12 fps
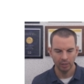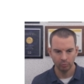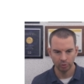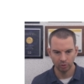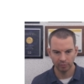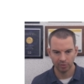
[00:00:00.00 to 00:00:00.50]

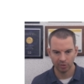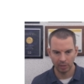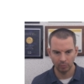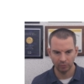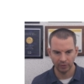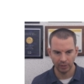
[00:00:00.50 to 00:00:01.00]
We do the
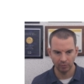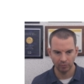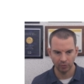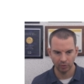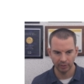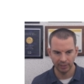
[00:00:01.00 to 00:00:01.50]
same thing
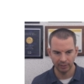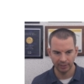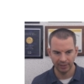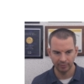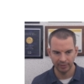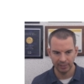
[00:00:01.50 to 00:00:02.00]
for
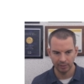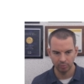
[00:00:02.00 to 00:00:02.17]
internet link.